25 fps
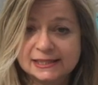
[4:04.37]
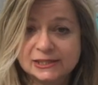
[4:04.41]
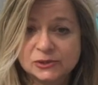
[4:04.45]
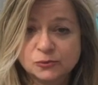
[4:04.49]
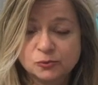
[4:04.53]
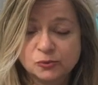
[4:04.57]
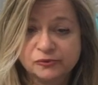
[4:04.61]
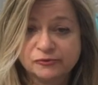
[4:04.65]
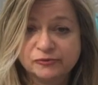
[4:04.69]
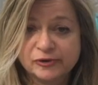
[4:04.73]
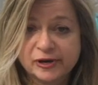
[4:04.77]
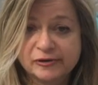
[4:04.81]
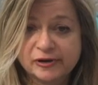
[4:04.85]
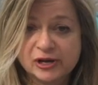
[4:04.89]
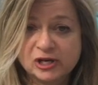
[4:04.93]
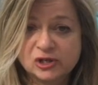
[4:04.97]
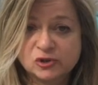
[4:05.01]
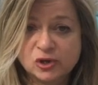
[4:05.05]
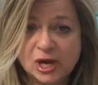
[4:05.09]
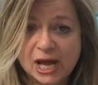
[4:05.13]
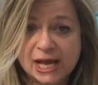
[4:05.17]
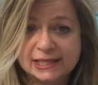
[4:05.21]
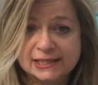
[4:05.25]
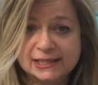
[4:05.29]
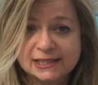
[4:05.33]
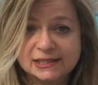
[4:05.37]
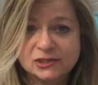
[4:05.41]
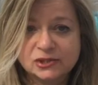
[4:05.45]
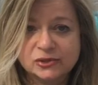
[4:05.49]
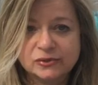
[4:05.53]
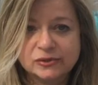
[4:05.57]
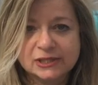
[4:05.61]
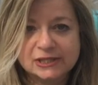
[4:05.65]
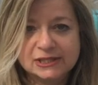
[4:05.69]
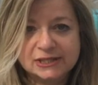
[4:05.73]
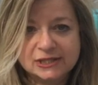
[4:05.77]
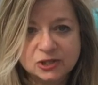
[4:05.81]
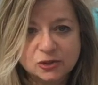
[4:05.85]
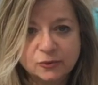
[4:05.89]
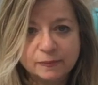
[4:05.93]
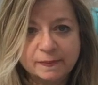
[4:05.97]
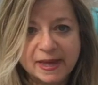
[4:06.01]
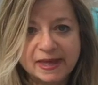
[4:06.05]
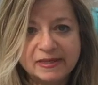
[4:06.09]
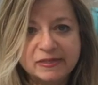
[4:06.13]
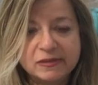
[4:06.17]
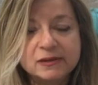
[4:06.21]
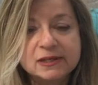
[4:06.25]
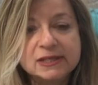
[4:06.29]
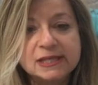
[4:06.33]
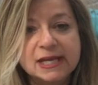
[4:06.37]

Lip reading: were very attracted to this new method,